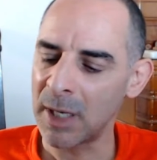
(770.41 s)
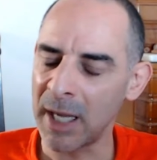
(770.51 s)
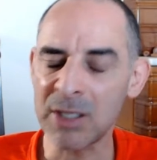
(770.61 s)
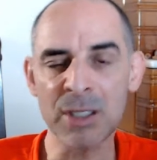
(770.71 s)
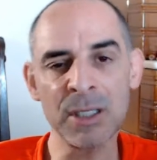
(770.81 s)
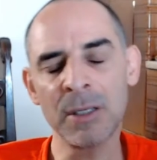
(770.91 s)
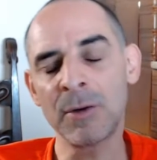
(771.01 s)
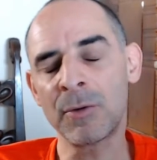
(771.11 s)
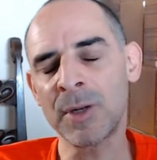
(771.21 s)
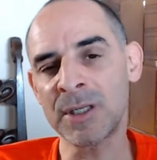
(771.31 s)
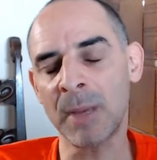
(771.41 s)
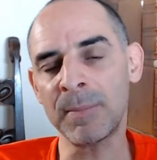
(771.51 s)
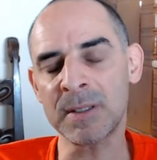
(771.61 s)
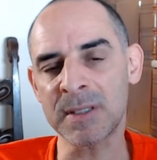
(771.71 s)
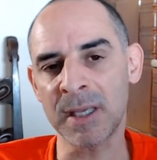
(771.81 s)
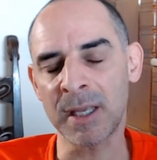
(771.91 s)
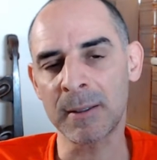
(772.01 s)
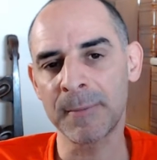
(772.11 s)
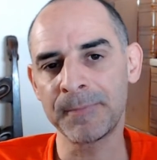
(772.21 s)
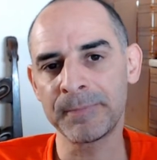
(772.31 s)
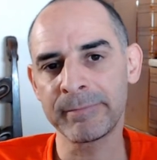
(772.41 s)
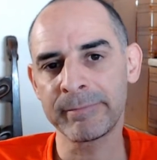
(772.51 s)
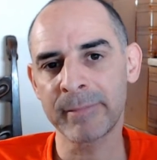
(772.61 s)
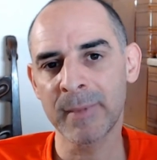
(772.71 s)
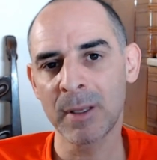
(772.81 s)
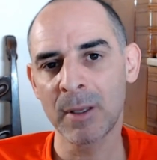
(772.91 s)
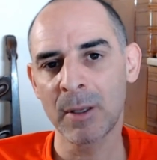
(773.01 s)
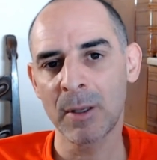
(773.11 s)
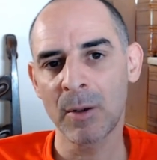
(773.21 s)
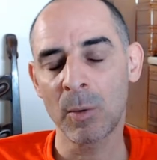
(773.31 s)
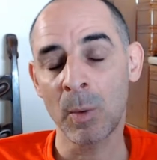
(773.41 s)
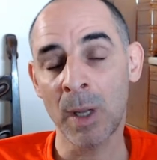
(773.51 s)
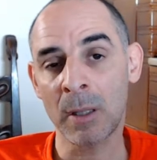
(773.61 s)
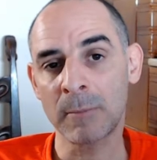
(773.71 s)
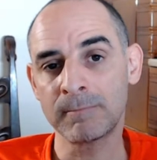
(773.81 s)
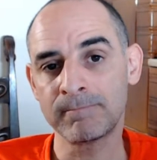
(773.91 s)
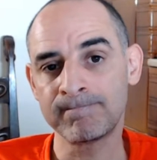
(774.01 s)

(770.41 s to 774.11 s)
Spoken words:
actually reach happiness again? Well,